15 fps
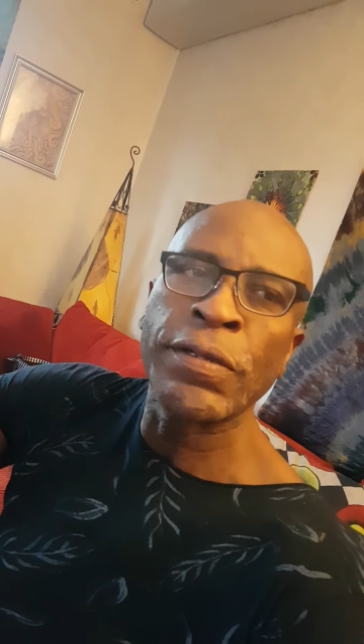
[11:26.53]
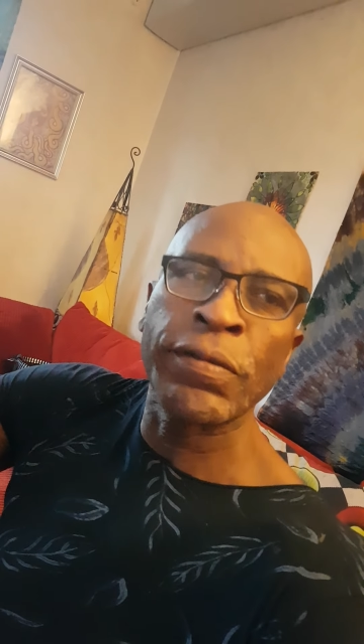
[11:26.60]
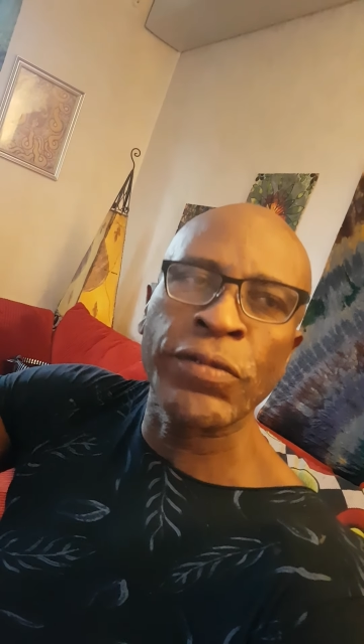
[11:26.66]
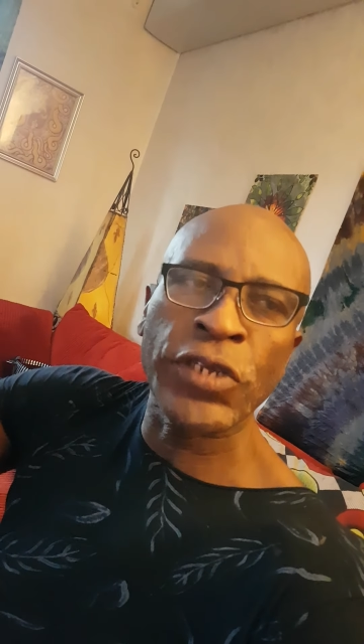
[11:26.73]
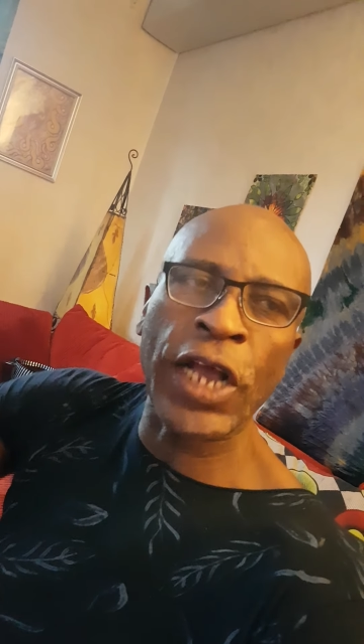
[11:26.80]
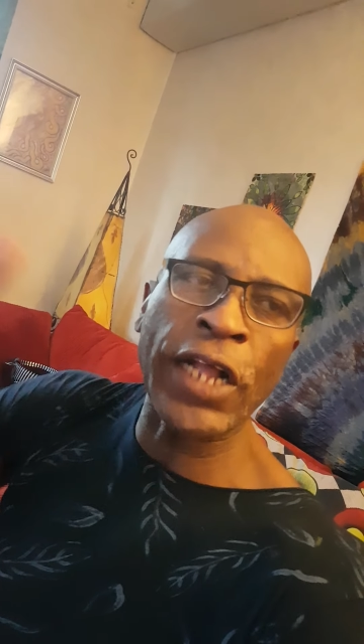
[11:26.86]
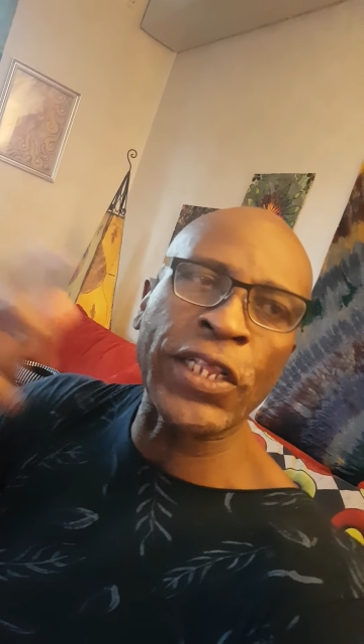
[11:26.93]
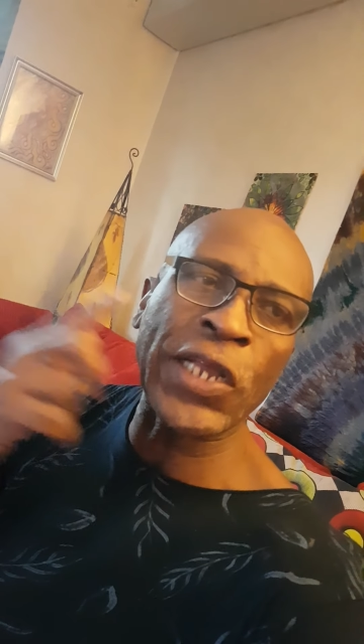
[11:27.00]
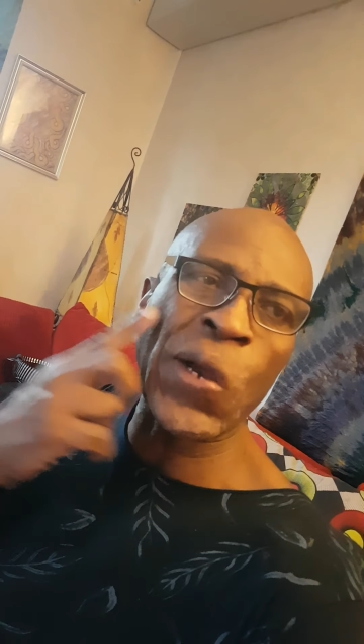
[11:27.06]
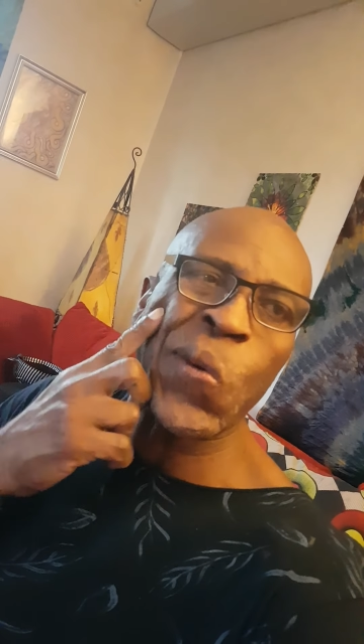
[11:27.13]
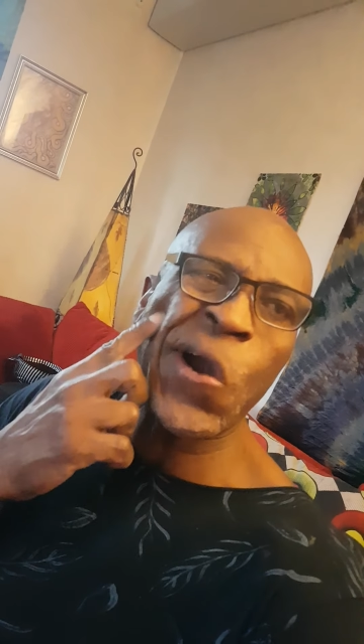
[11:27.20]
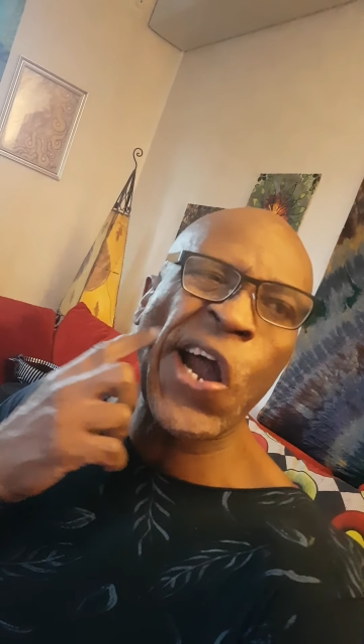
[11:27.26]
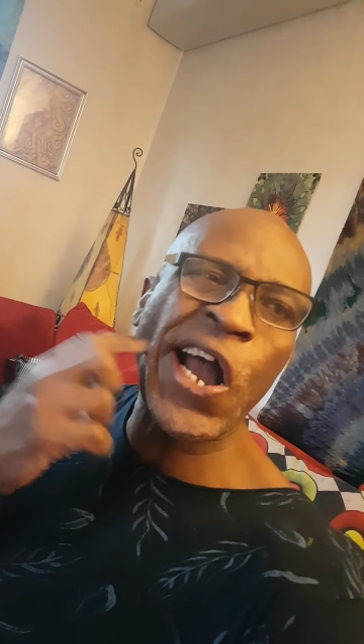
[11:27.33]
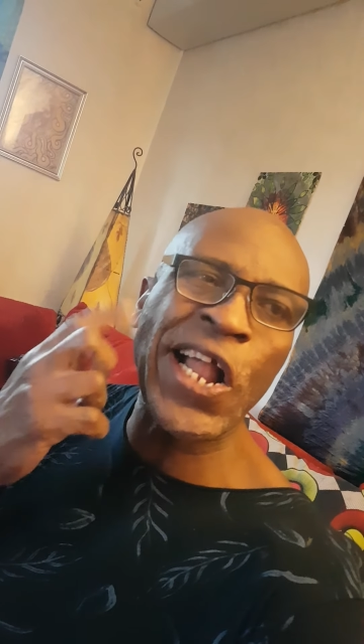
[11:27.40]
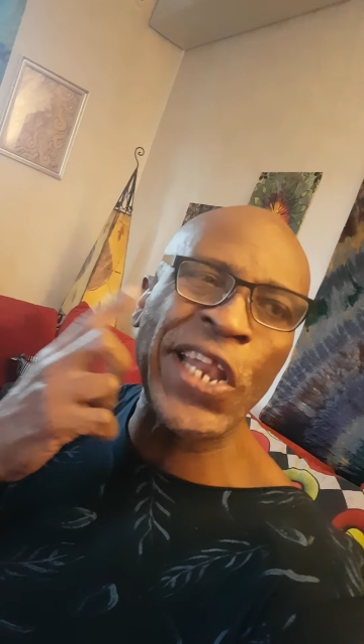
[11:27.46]

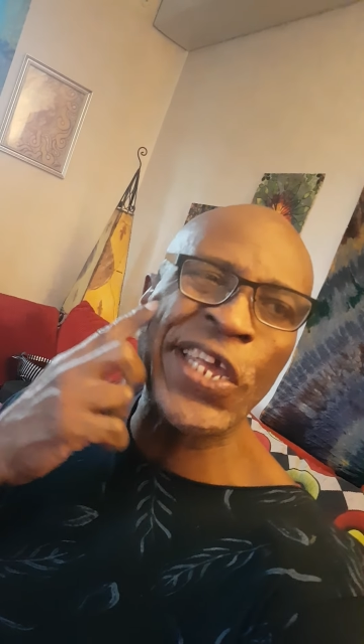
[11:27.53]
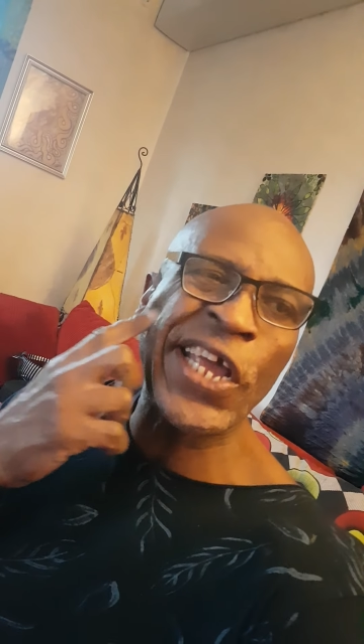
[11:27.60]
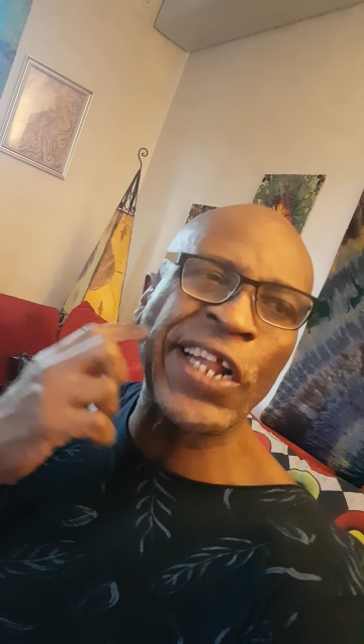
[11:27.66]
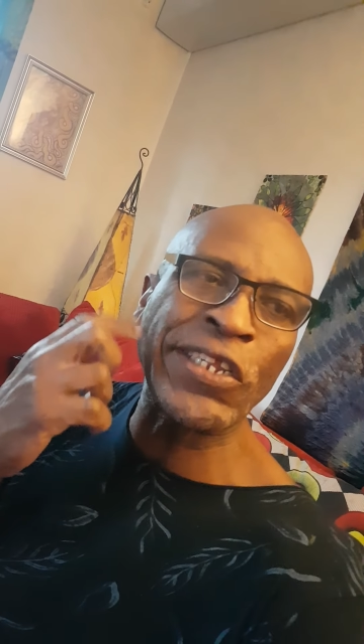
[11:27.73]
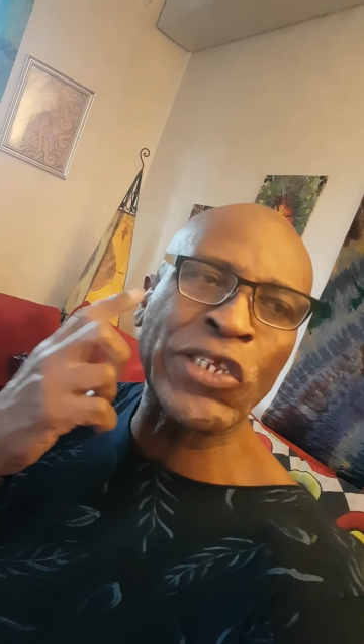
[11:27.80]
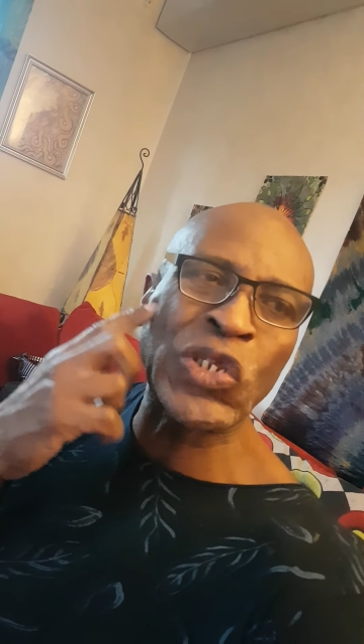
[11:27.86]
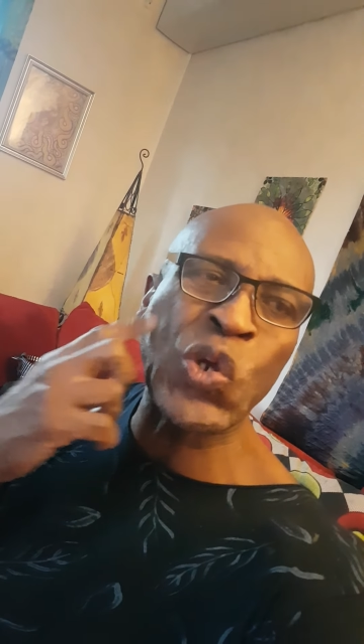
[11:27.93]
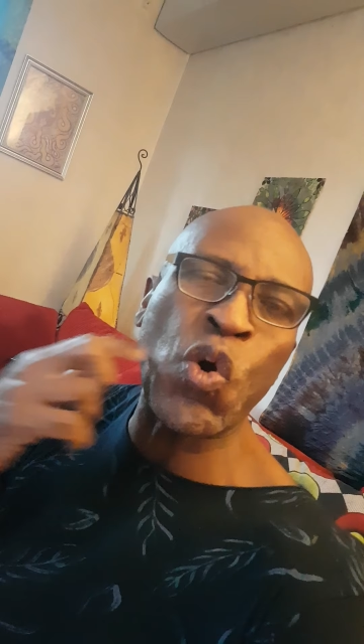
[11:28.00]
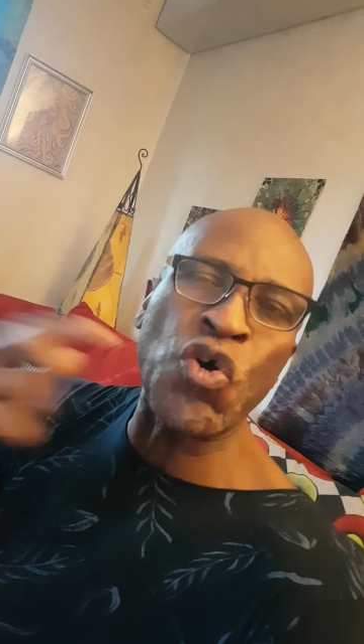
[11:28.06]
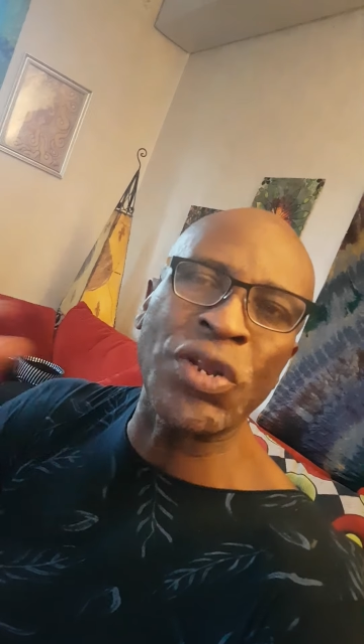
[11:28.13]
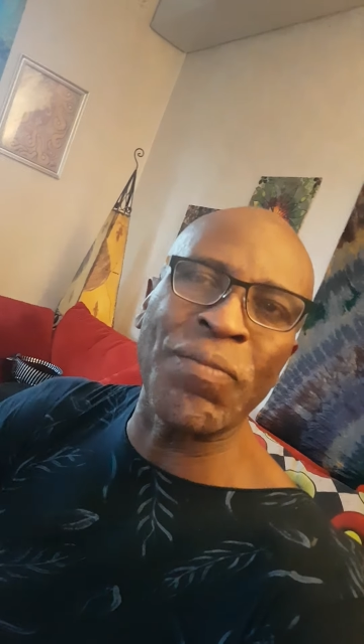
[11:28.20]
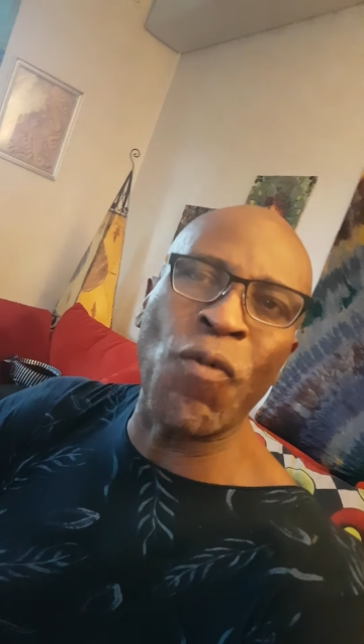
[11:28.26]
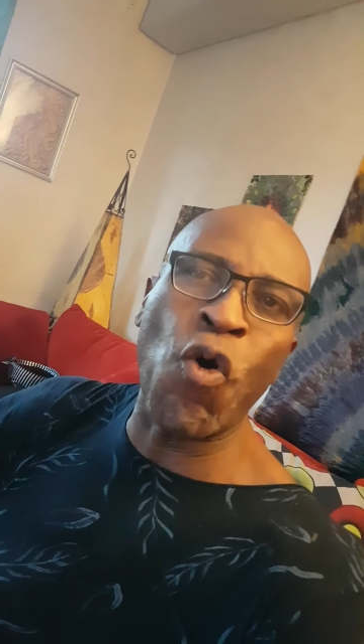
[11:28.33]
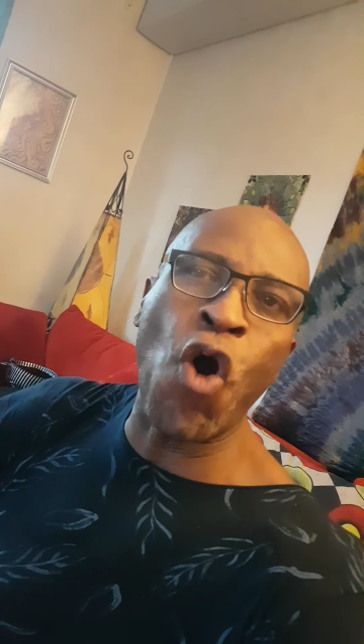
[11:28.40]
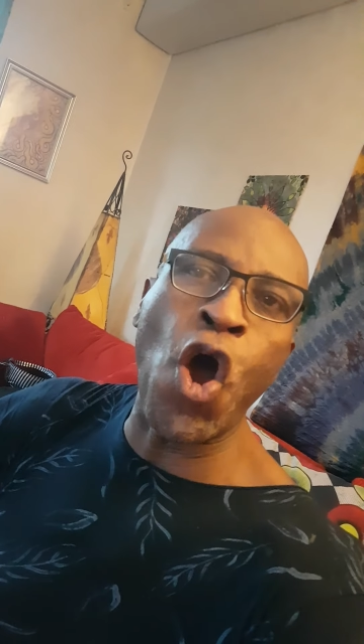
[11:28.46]
Shatawale and Stony
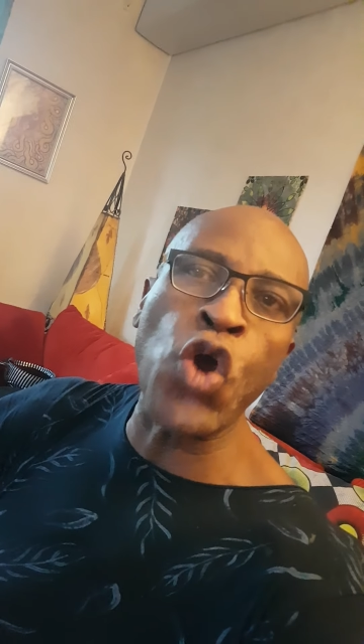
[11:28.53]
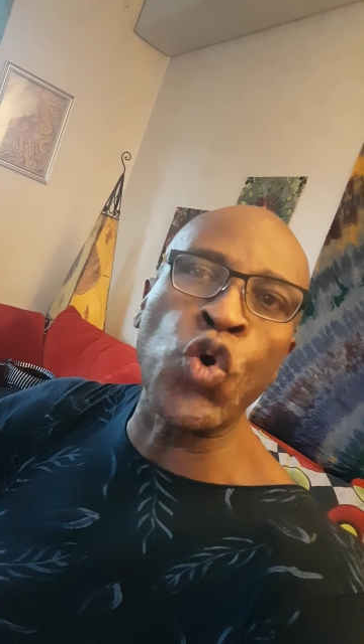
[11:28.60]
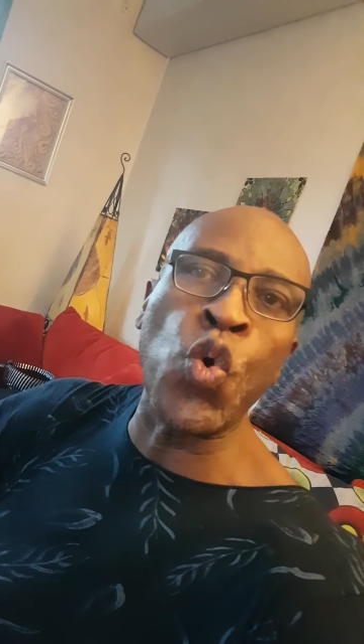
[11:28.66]
Boy,